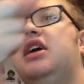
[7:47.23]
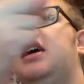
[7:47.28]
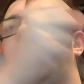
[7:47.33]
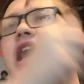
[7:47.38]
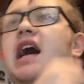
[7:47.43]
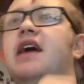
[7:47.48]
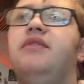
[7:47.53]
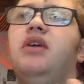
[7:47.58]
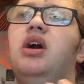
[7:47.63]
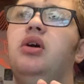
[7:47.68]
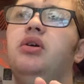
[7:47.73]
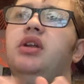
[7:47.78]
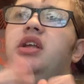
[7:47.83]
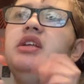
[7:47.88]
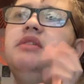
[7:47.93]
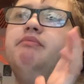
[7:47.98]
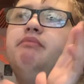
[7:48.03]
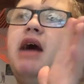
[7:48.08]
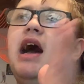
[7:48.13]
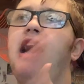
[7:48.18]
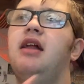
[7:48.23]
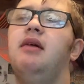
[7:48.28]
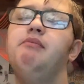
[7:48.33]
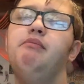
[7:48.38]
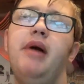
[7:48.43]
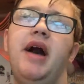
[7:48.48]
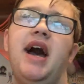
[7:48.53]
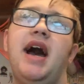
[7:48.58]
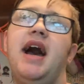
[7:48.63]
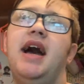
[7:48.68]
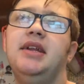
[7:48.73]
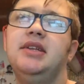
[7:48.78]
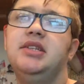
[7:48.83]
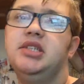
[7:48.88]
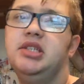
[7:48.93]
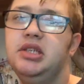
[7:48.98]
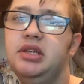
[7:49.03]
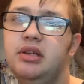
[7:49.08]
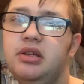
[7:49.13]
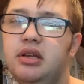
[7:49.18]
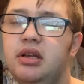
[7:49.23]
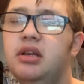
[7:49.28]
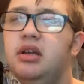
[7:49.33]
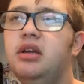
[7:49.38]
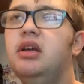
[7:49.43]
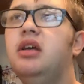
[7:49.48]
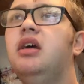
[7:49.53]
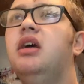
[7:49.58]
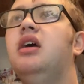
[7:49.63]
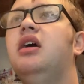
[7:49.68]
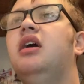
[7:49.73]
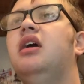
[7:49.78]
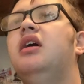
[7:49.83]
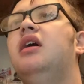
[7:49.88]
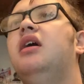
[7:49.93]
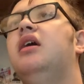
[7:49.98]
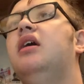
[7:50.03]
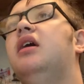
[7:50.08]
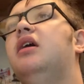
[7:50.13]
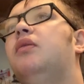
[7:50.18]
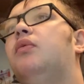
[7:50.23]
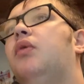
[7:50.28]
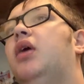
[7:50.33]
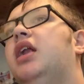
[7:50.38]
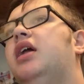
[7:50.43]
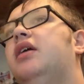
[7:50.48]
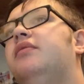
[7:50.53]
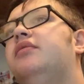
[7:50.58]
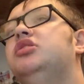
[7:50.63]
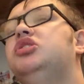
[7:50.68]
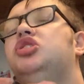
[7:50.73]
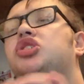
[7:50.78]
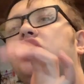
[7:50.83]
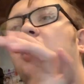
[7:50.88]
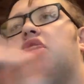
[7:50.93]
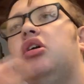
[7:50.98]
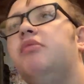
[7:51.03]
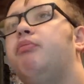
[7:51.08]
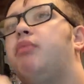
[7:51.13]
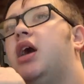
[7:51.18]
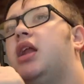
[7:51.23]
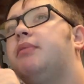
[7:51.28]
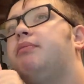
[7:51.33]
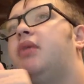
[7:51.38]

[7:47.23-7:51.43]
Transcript: have all these battle bats and whatever trolley battle